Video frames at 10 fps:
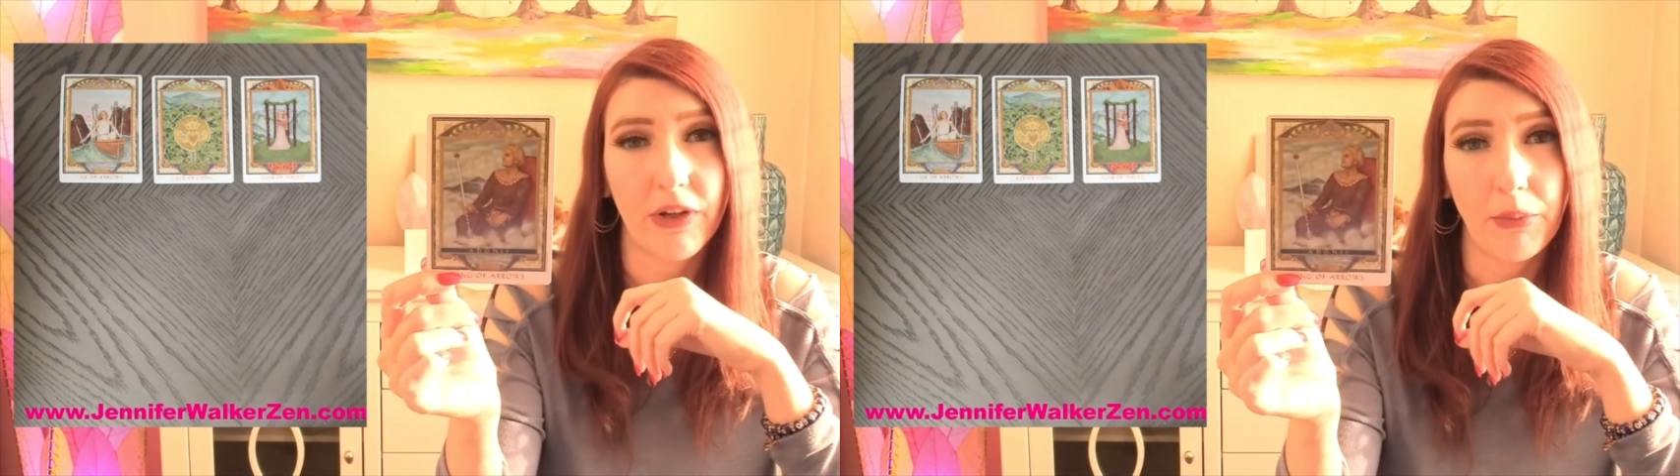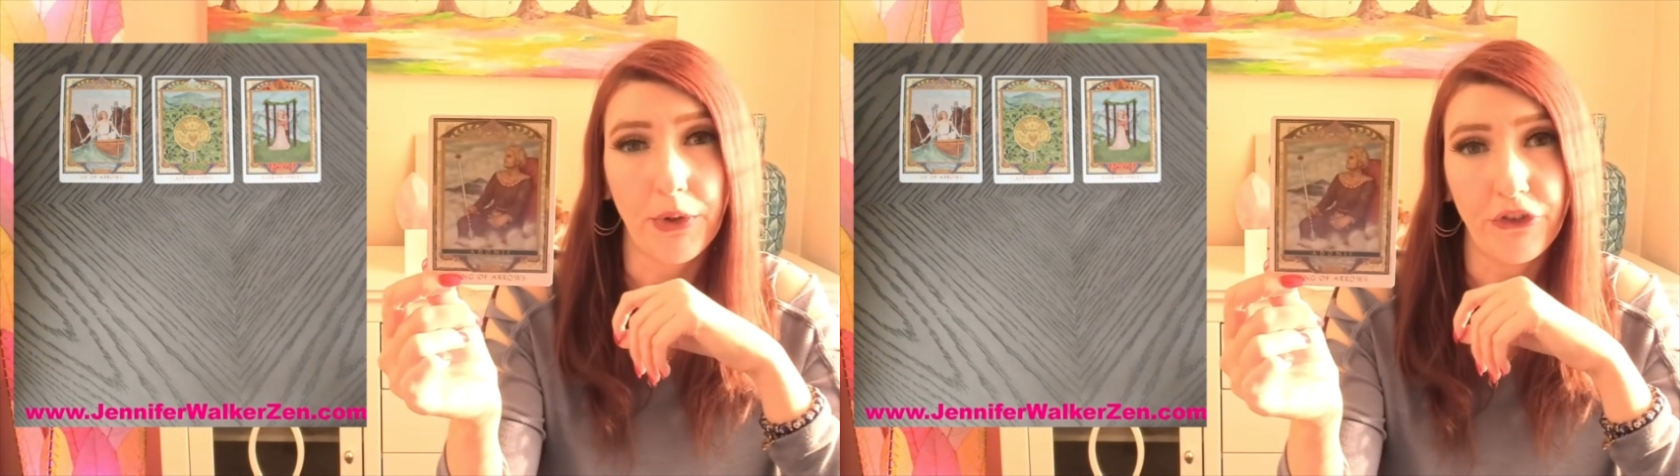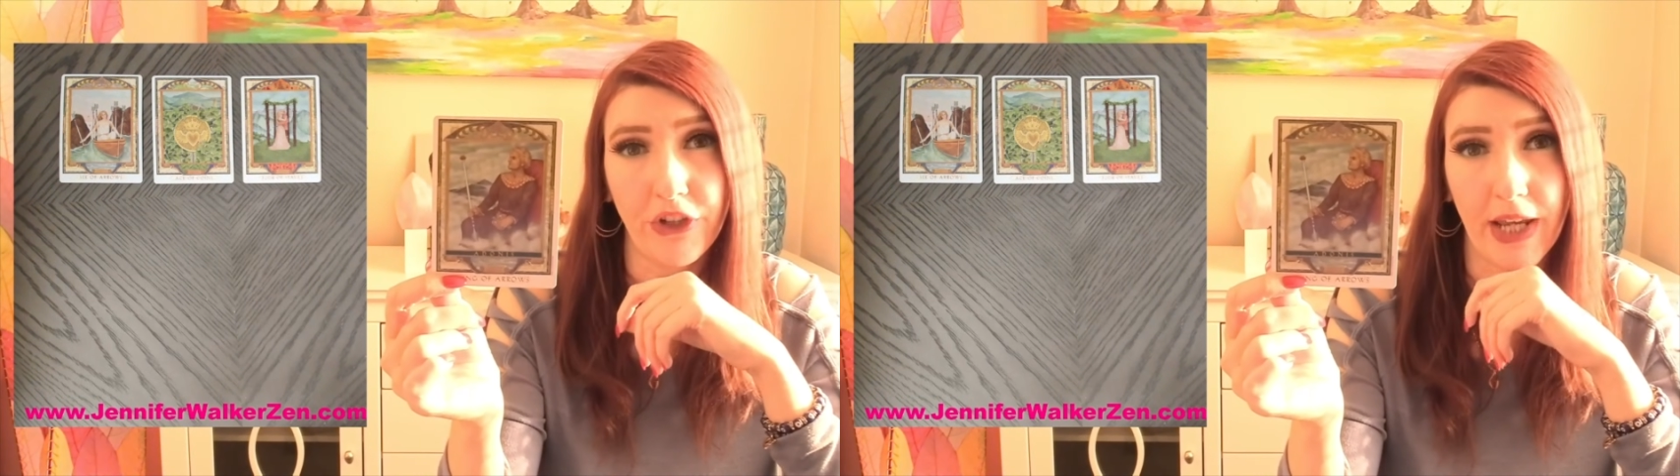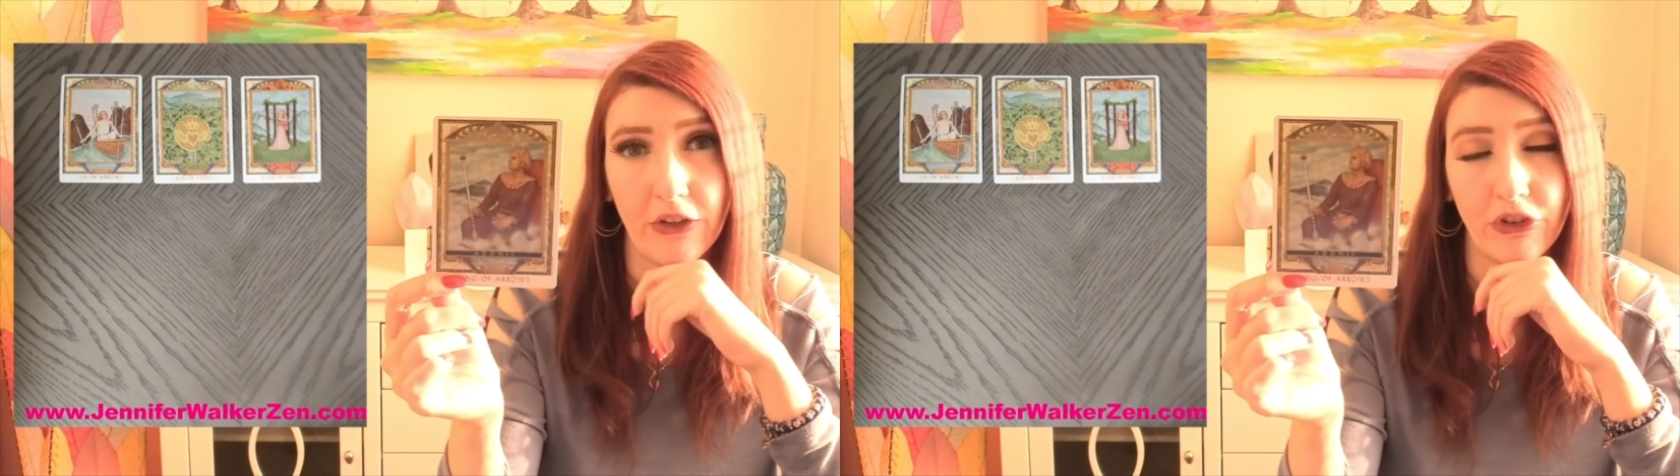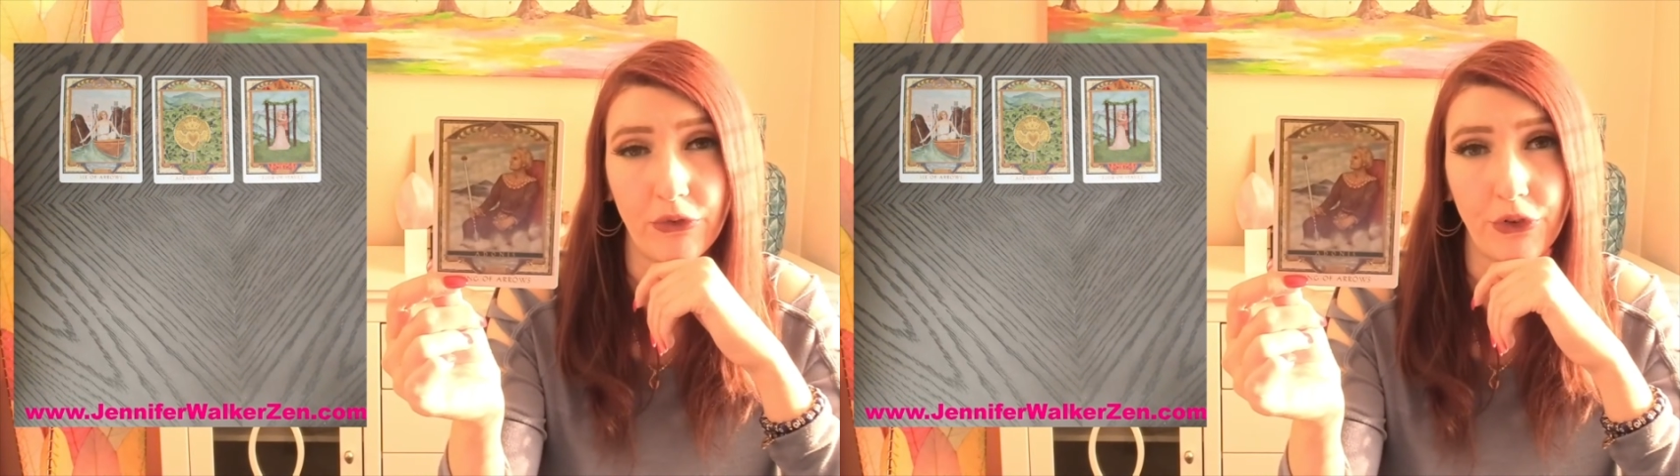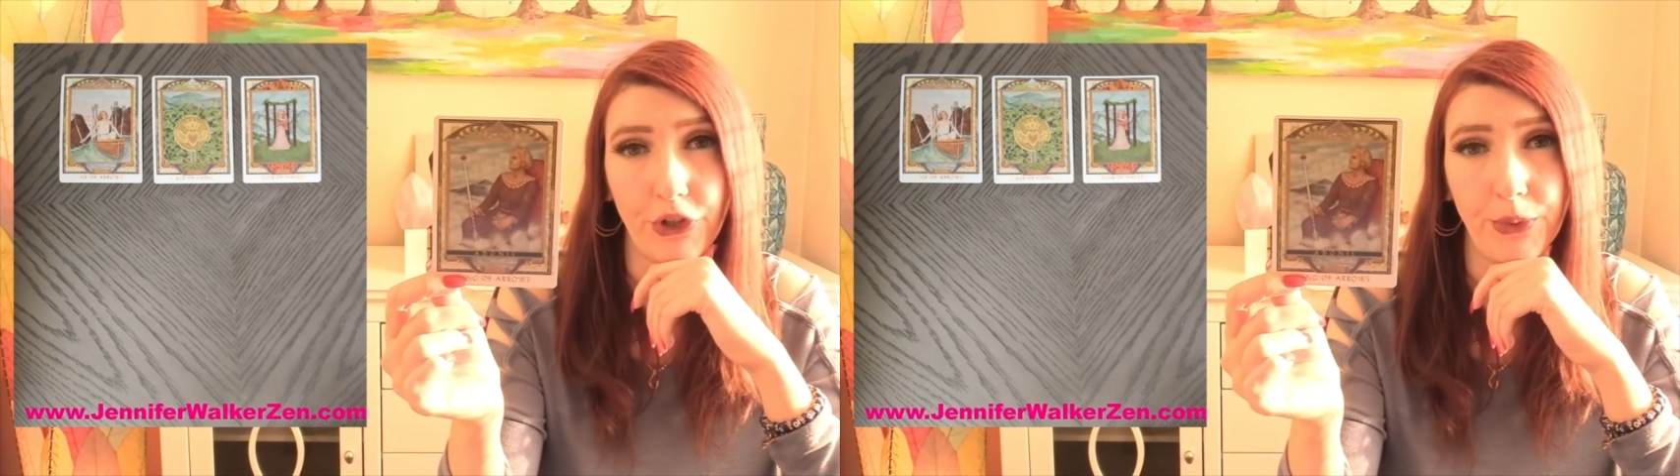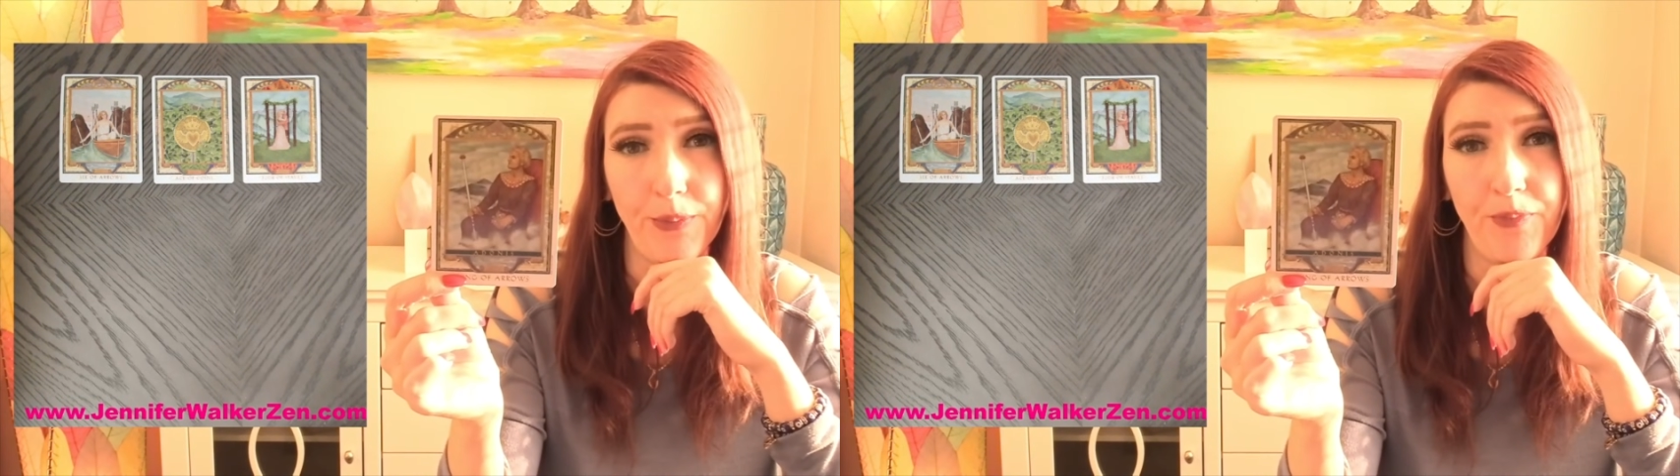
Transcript: an appreciation for you.